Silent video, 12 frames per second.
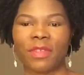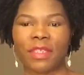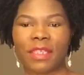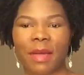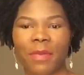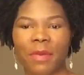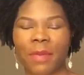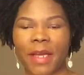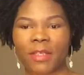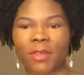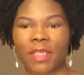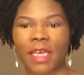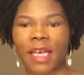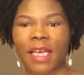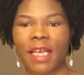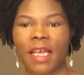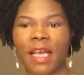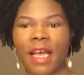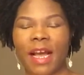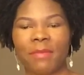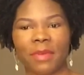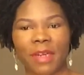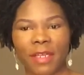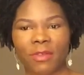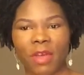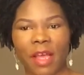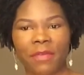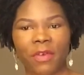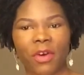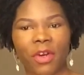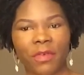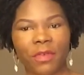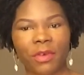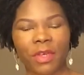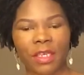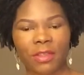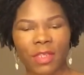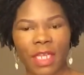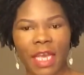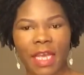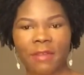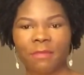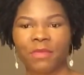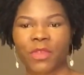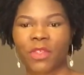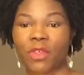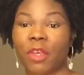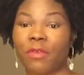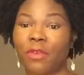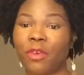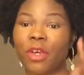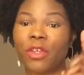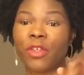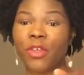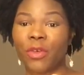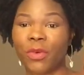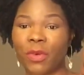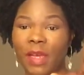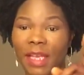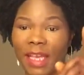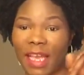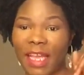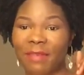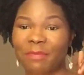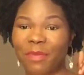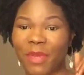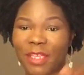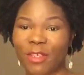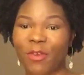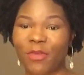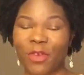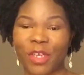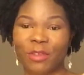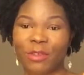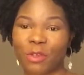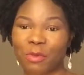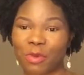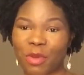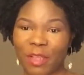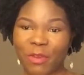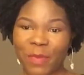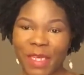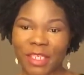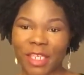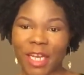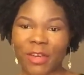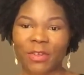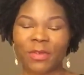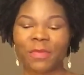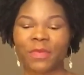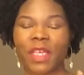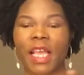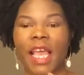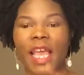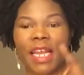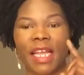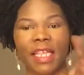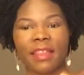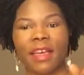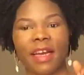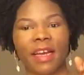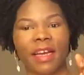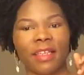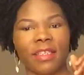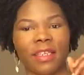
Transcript: stopping by today. I'm glad to have all of you here today. So if you are new, again, please don't forget to subscribe to my channel and hit the